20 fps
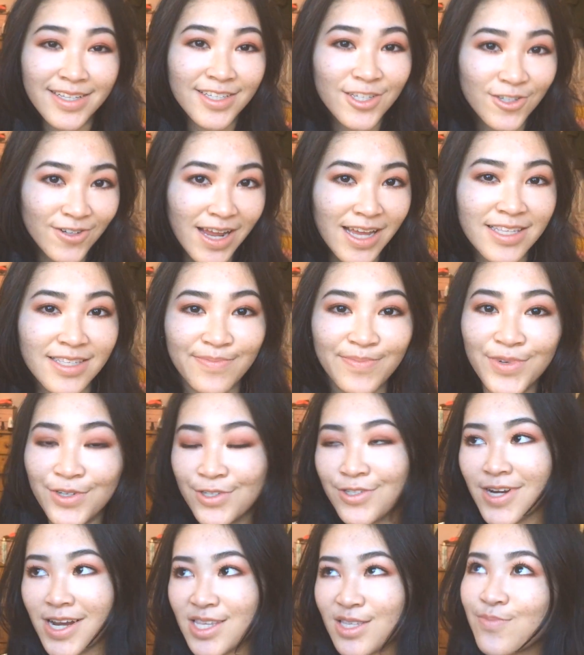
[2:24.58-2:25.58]
stress,
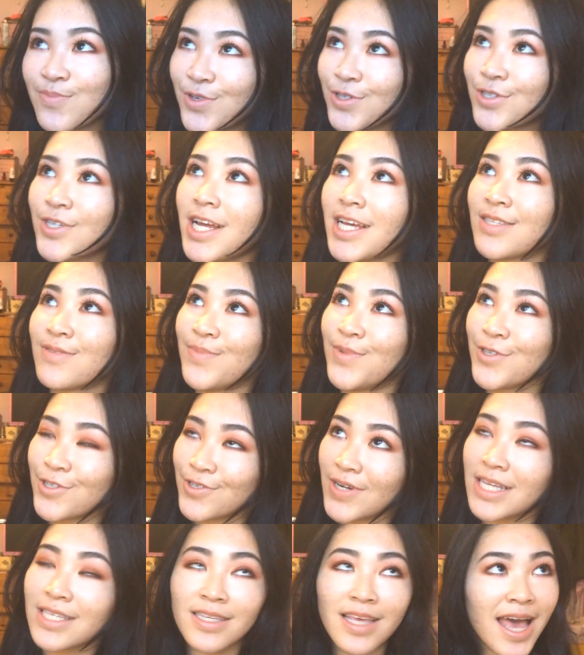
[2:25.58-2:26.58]
more stress, more stress, more
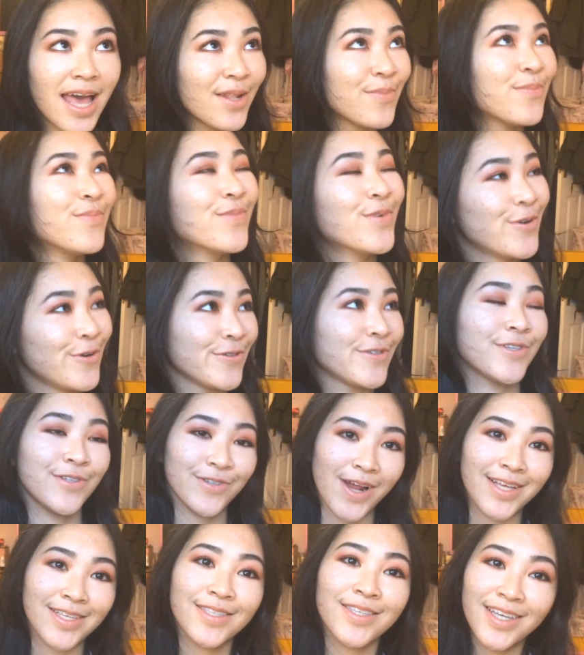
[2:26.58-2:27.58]
stress, and more
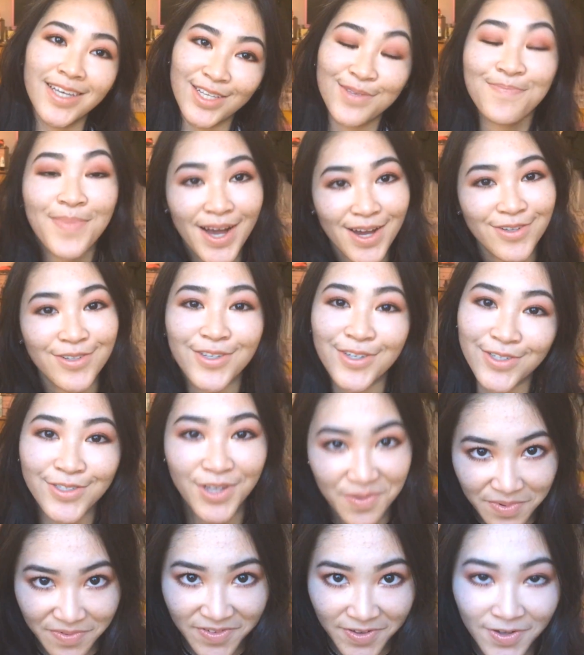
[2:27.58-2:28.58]
stress is piled on
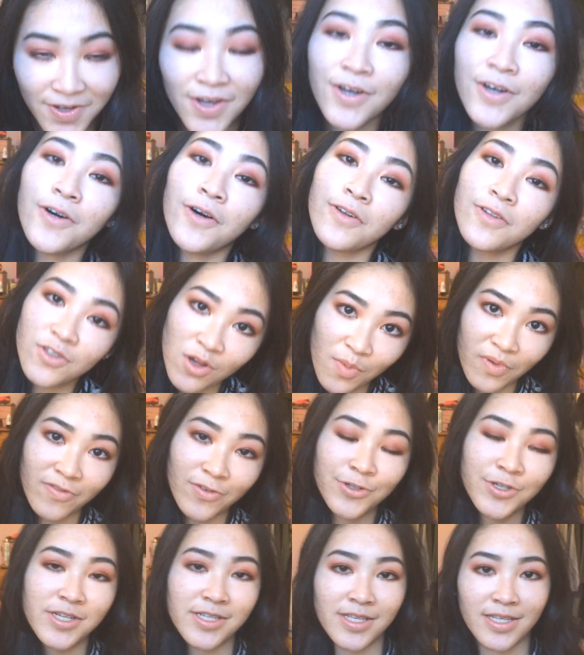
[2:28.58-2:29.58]
top of you, on top of
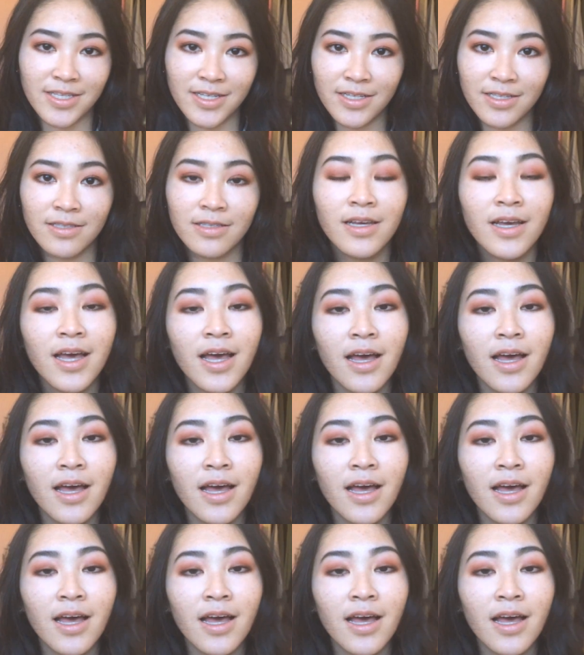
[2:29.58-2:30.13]
your GCSEs.